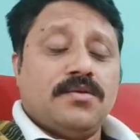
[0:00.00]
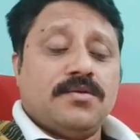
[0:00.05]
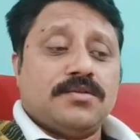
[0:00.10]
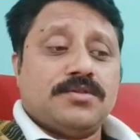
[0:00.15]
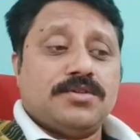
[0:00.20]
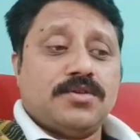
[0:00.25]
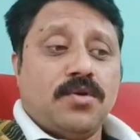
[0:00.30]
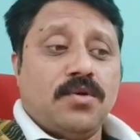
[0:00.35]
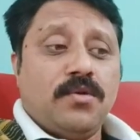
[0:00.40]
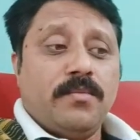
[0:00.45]

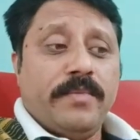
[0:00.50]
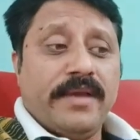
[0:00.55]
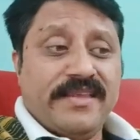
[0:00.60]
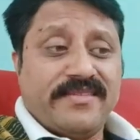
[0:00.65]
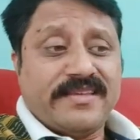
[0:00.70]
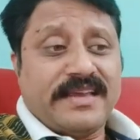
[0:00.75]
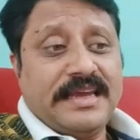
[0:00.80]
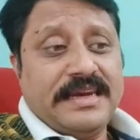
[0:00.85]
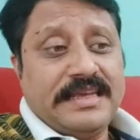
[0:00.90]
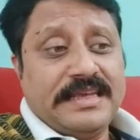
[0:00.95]
So
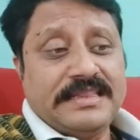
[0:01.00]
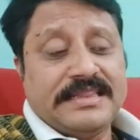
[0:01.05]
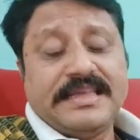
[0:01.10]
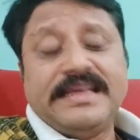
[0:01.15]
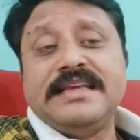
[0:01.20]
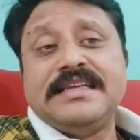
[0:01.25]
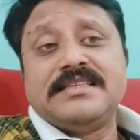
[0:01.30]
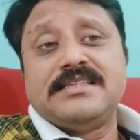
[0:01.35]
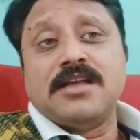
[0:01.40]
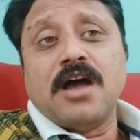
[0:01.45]
basically
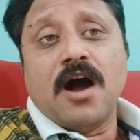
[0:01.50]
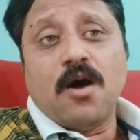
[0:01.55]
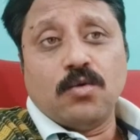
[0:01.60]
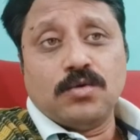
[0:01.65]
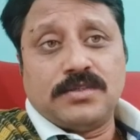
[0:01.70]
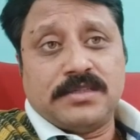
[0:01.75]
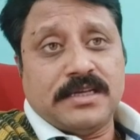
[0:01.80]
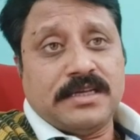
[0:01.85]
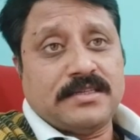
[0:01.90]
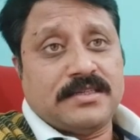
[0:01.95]
these
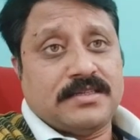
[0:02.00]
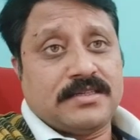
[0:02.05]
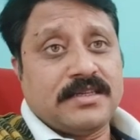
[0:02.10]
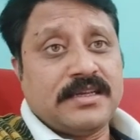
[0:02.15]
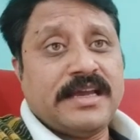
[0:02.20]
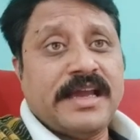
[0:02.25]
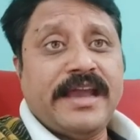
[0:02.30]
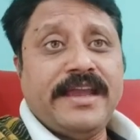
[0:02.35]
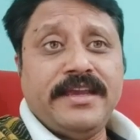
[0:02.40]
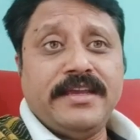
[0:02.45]
houses
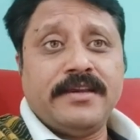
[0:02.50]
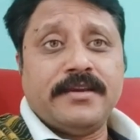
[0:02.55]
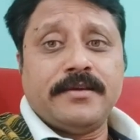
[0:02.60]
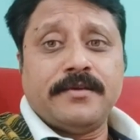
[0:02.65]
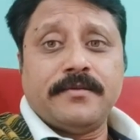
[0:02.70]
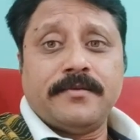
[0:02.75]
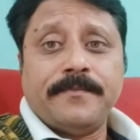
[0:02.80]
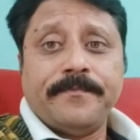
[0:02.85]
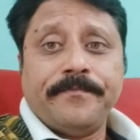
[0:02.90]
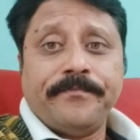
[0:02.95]

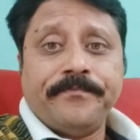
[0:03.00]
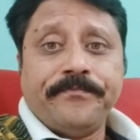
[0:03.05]
gain